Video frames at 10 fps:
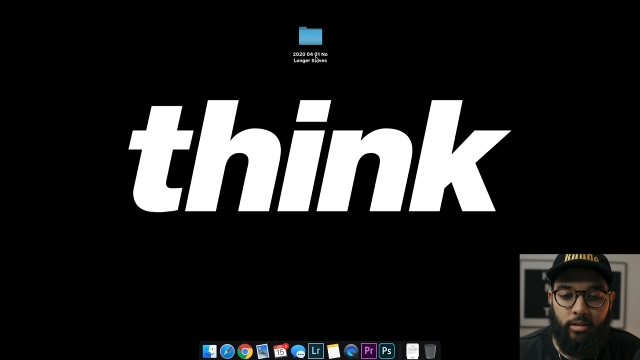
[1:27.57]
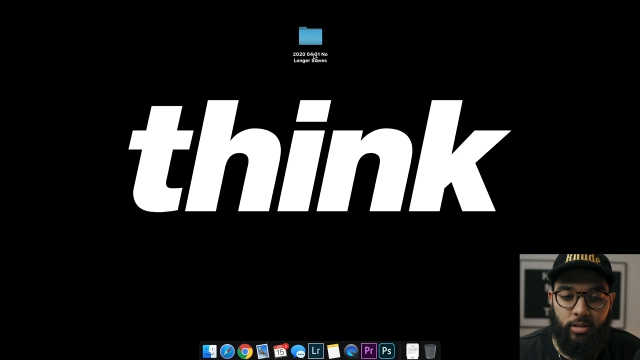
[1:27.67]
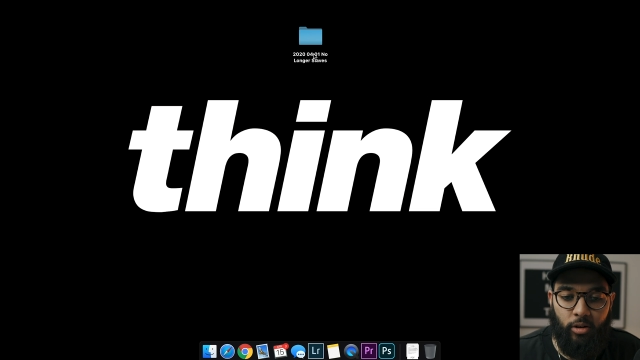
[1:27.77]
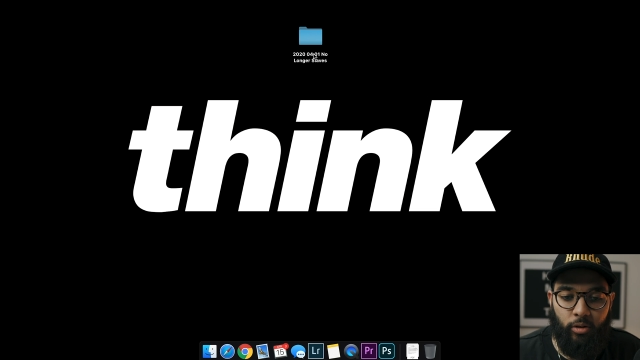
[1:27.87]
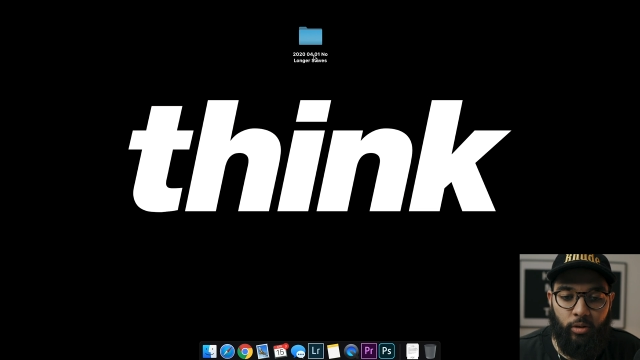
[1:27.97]
And
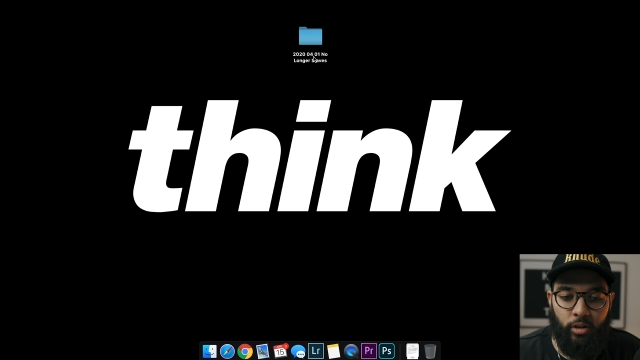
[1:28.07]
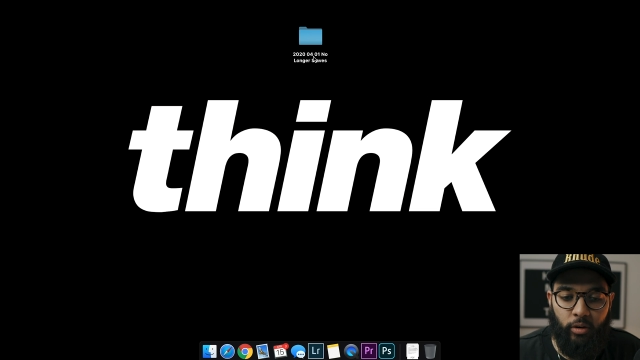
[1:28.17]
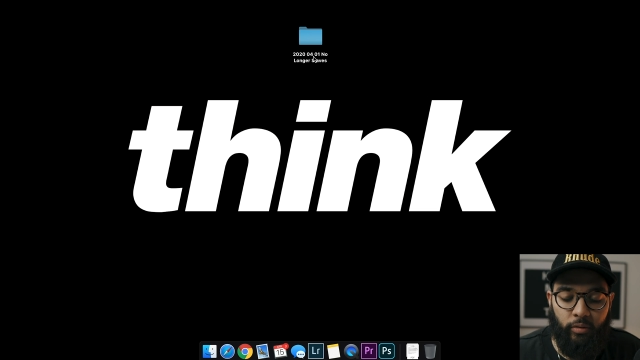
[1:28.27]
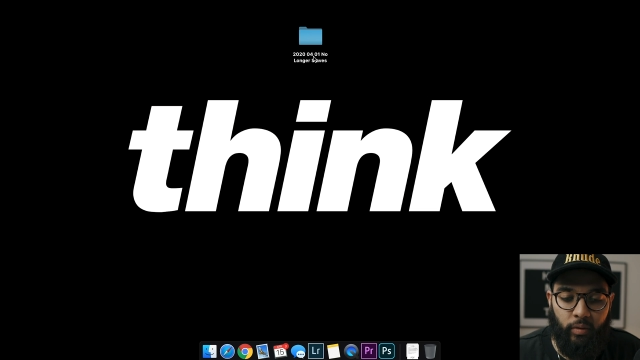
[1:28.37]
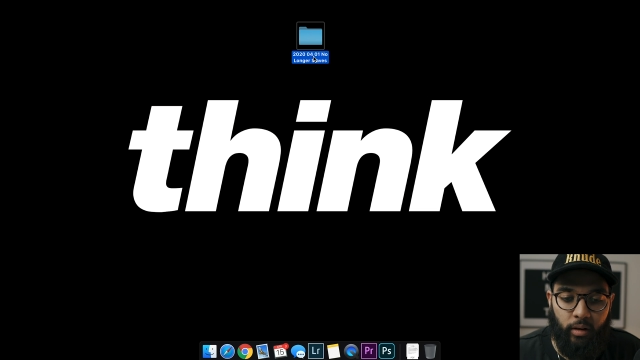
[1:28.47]
so, you
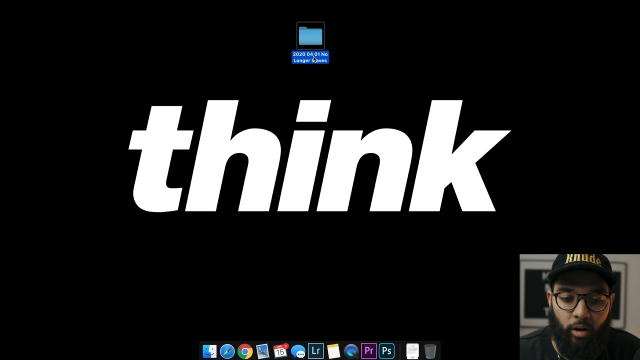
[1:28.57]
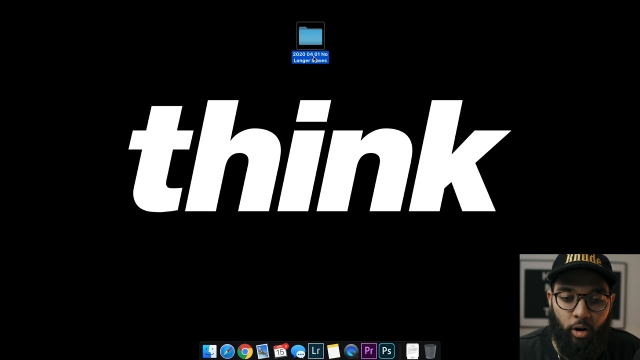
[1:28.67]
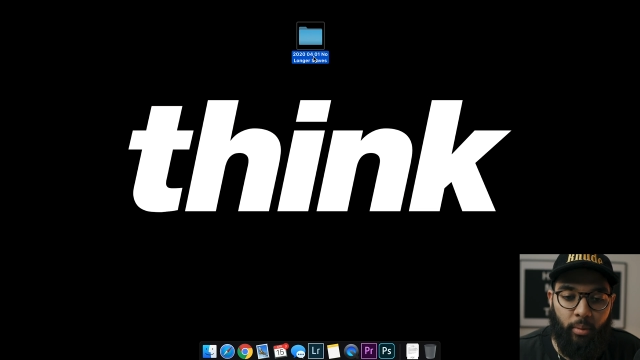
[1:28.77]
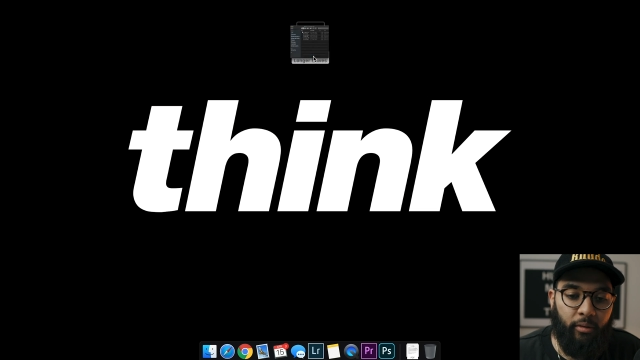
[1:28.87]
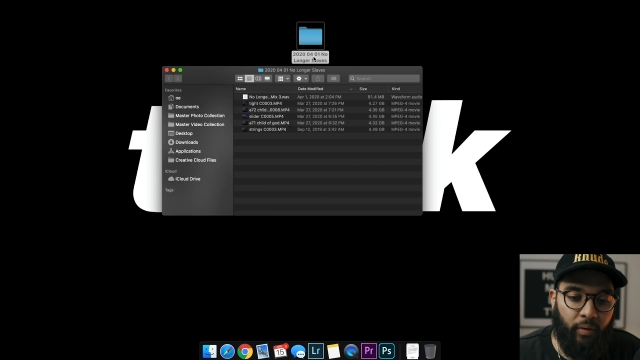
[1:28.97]
know,
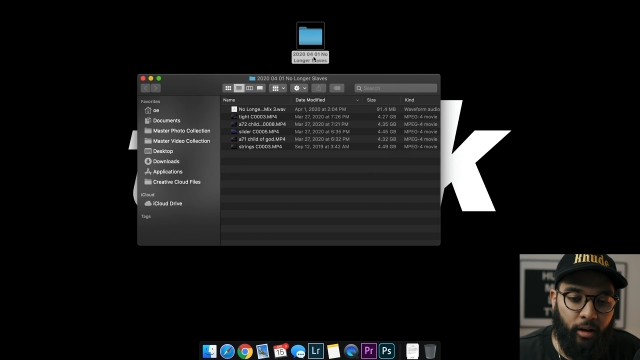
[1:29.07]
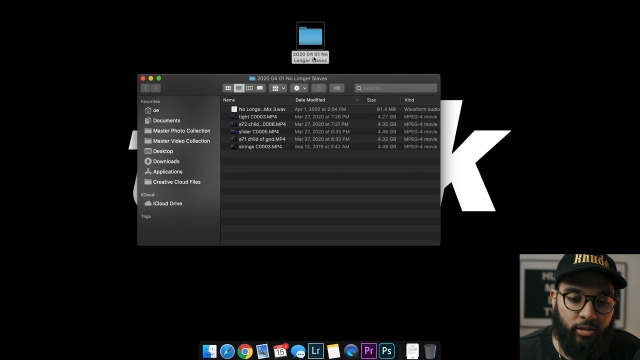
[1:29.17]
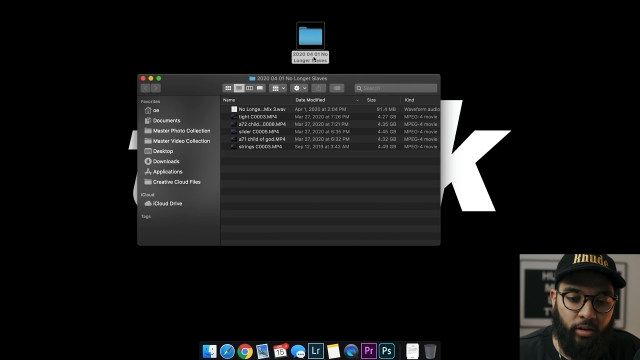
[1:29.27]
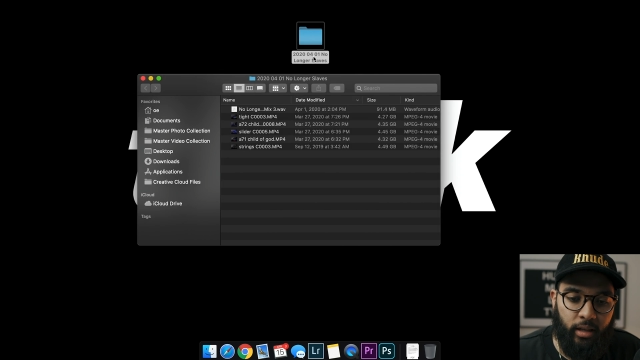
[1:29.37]
all my files are